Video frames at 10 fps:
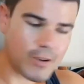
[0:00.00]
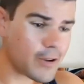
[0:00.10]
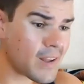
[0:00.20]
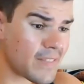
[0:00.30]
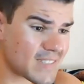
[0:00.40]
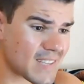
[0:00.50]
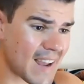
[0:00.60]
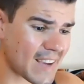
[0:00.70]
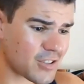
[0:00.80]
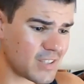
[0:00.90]
So you can
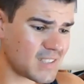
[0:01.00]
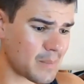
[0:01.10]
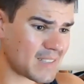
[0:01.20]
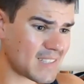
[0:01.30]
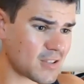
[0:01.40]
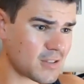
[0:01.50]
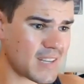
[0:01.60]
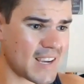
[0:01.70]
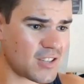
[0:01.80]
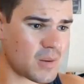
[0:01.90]
listen actually to my
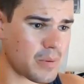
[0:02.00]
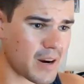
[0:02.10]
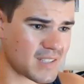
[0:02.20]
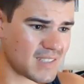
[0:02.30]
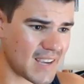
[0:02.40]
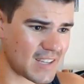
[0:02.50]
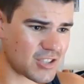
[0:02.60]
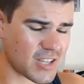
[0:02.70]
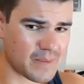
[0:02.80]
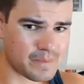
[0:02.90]
dissertation
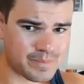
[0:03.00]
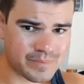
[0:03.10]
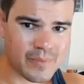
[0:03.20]
presentation.